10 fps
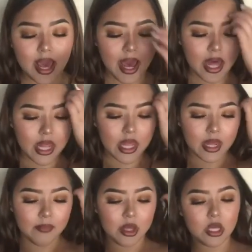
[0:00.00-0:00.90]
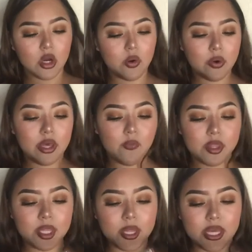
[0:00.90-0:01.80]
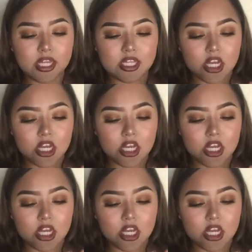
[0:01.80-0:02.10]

And then I'm going to go in with the NYX